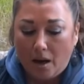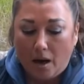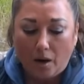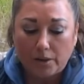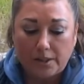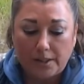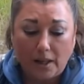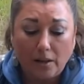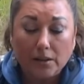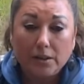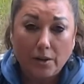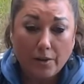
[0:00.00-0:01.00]
Our
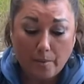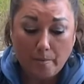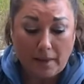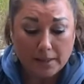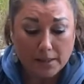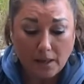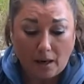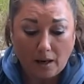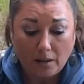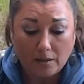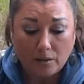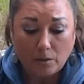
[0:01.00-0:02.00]
cells are the
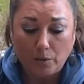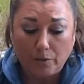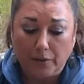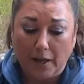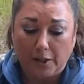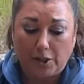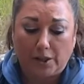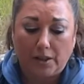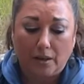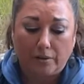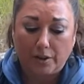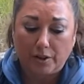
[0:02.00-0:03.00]
meta reflection
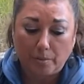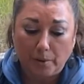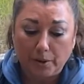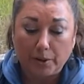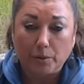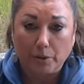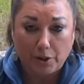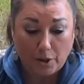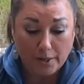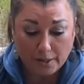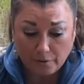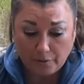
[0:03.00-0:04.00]
of our spirits, which are
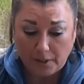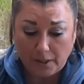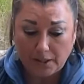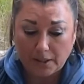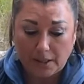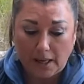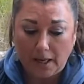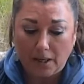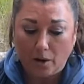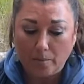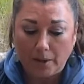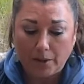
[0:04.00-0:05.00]
infinite and
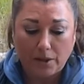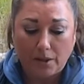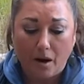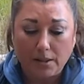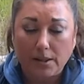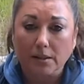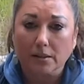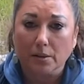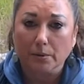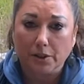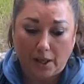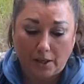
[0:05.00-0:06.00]
are meant to constantly
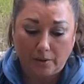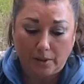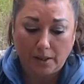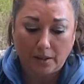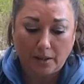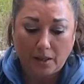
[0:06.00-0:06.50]
regenerate.